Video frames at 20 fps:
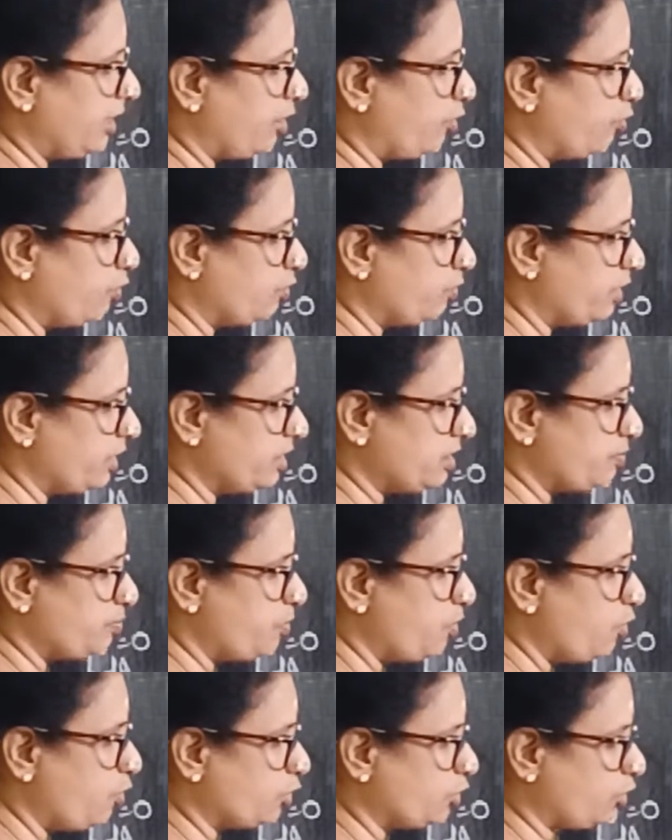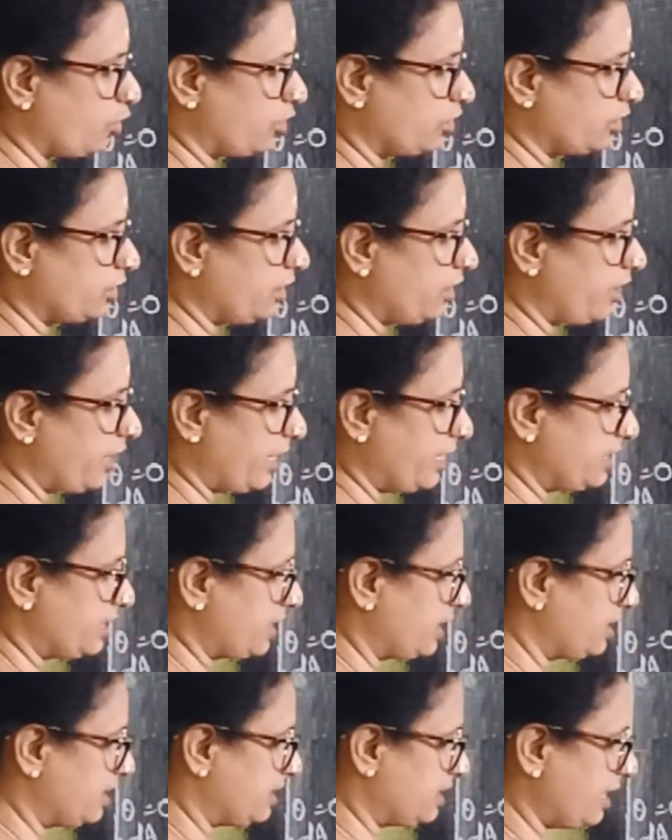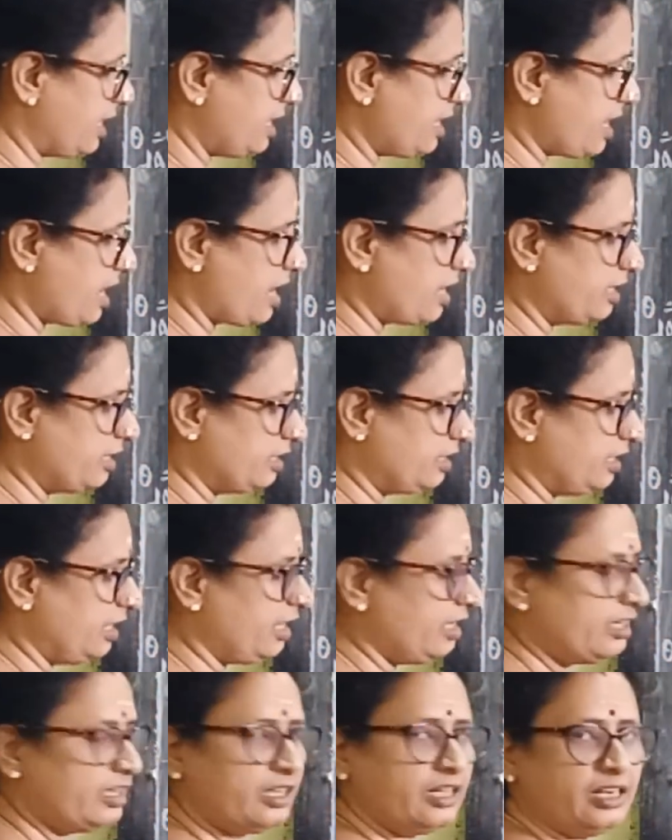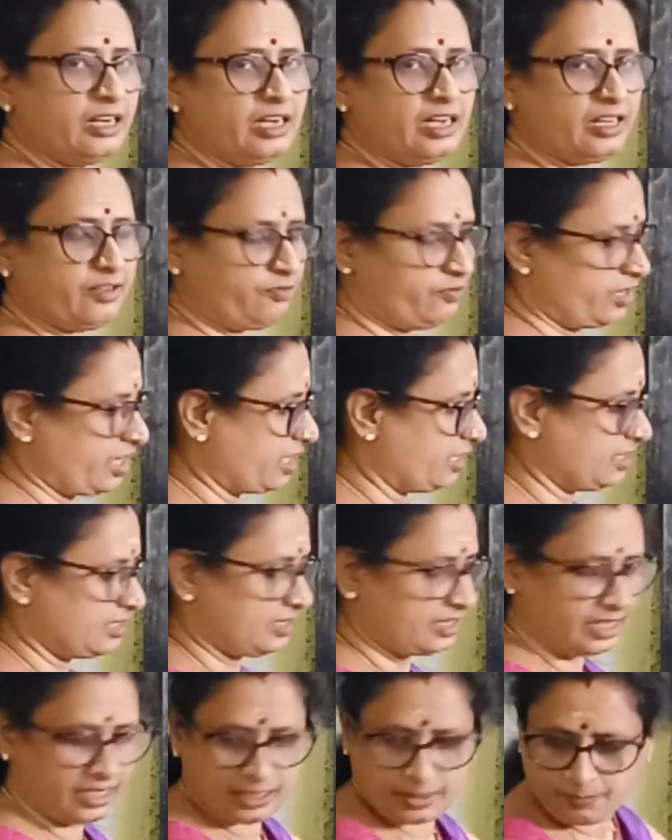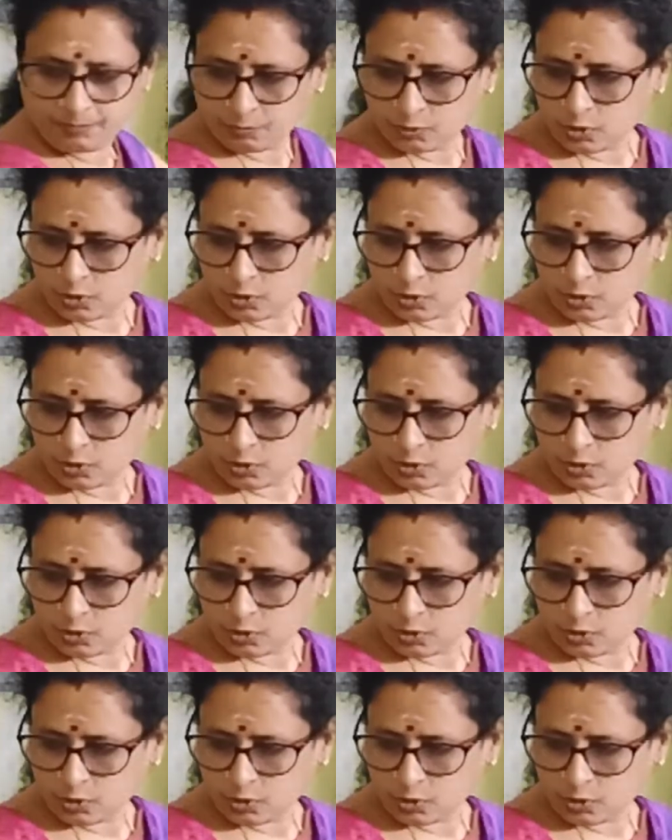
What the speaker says: outwards both on the right hand side and the left hand side.